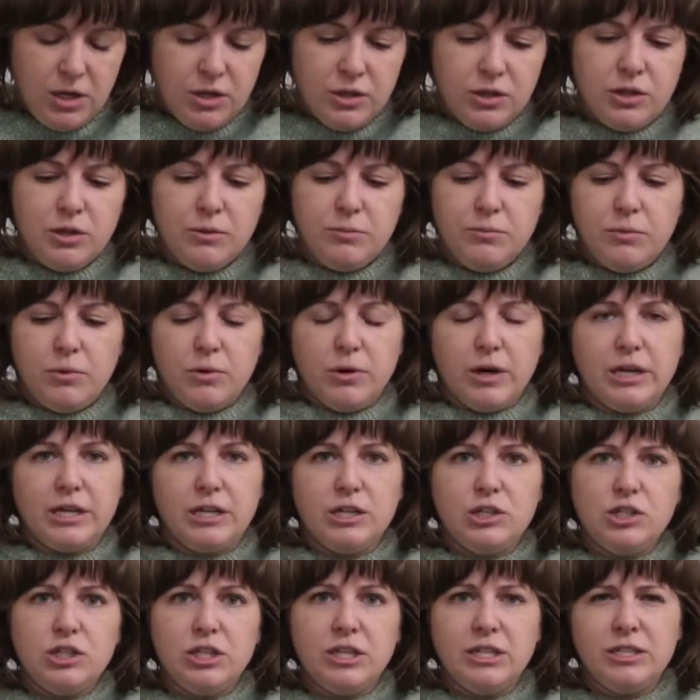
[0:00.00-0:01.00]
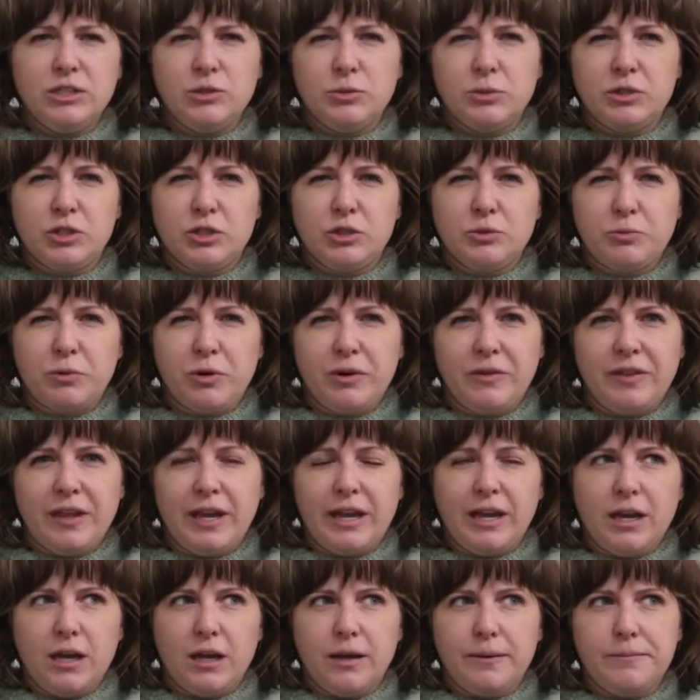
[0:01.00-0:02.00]
the Morgan jeans, which is more
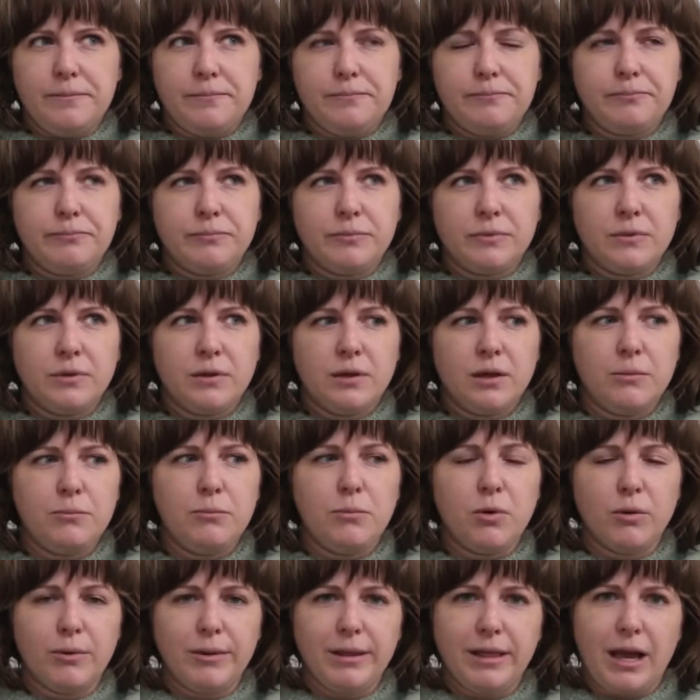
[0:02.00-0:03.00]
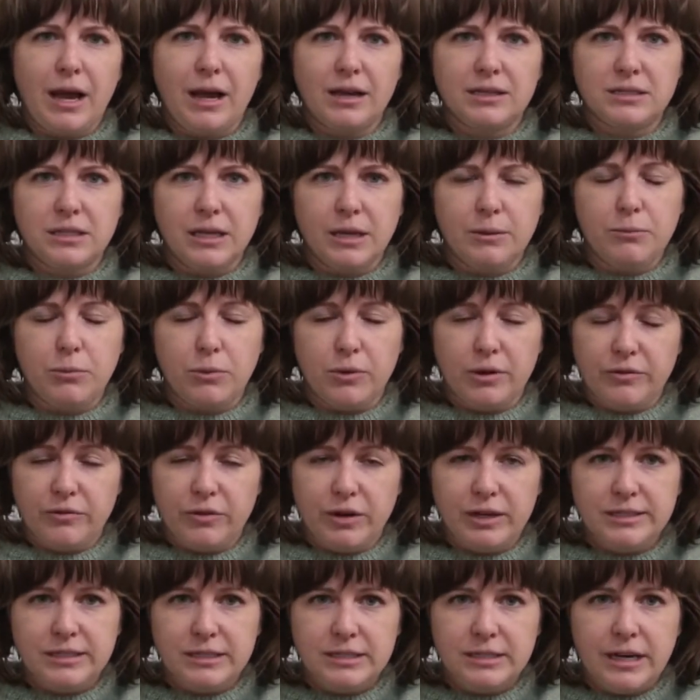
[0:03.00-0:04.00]
like a more relaxed, like
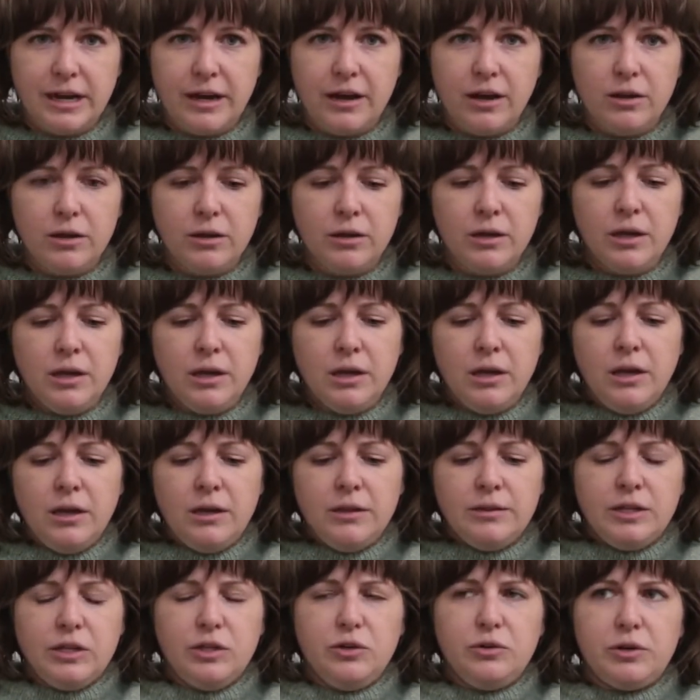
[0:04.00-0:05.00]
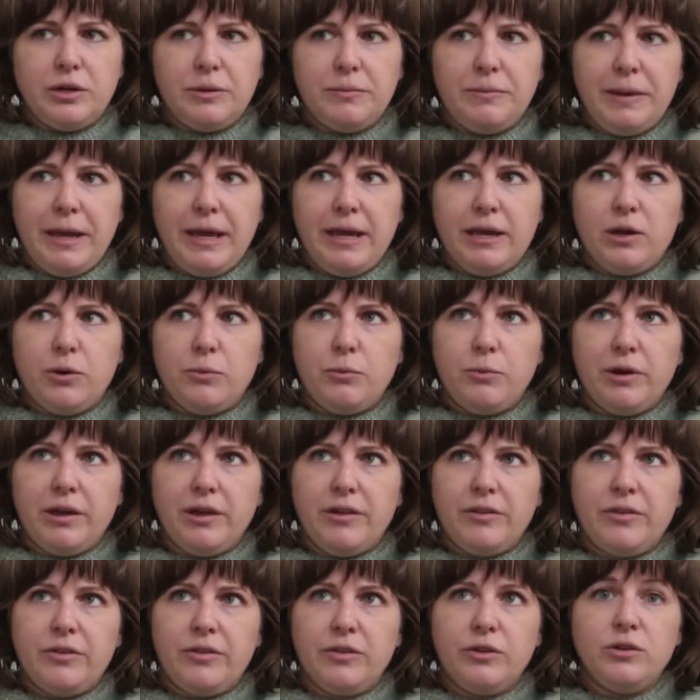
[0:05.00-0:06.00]
boyfriend style, that you can make
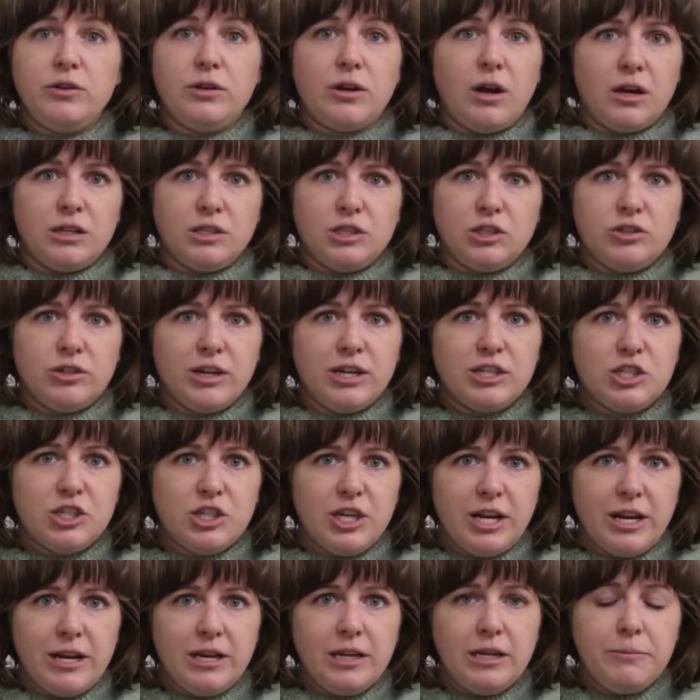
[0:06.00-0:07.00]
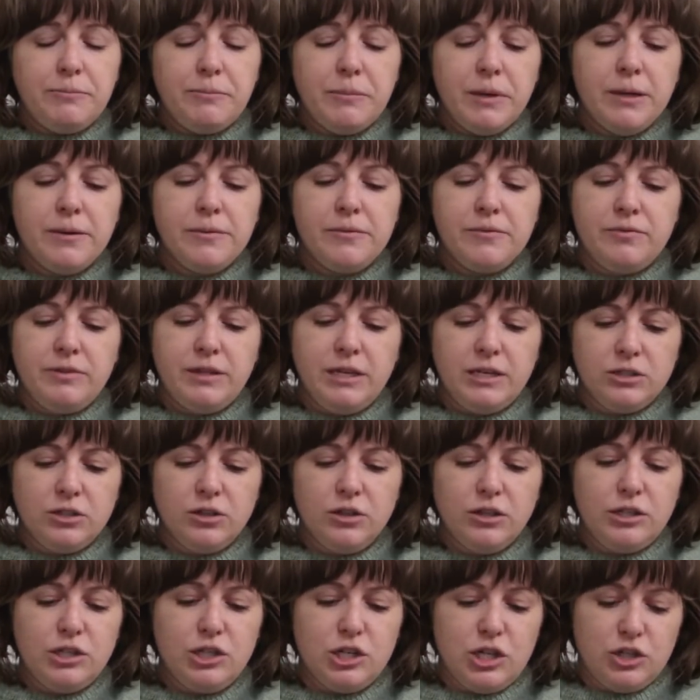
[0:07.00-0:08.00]
with non-stretch denim. These are
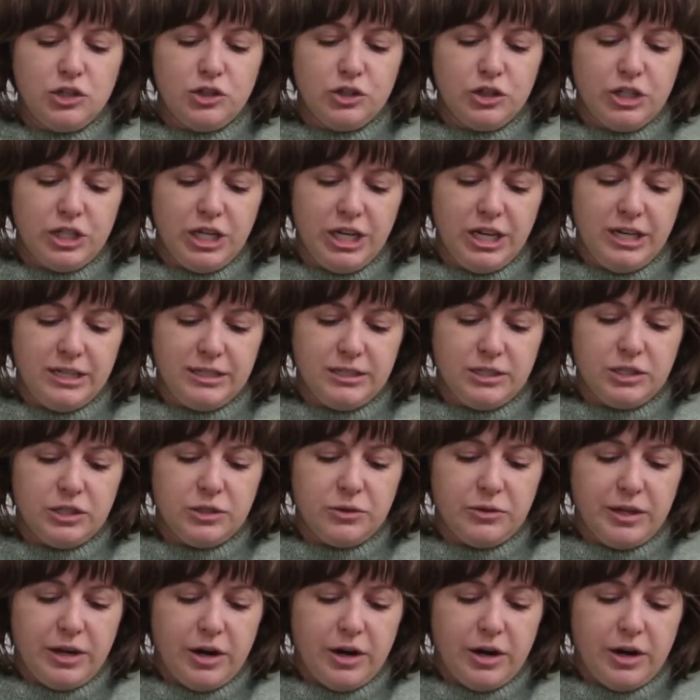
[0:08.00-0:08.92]
the Ginger jeans, so